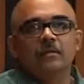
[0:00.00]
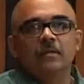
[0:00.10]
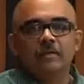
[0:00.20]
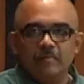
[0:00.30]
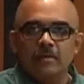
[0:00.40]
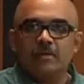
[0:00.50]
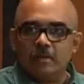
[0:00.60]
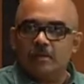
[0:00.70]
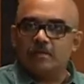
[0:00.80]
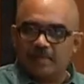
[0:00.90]
even in
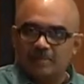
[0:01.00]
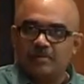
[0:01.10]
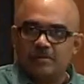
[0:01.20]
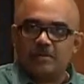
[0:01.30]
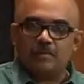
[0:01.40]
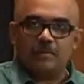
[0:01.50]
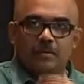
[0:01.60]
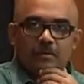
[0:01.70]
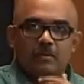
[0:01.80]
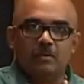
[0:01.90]
Tamil
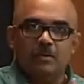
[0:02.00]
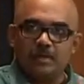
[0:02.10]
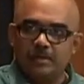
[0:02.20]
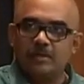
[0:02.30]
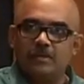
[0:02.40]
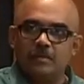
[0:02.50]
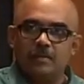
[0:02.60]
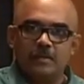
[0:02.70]
cinema or in Hindi cinema,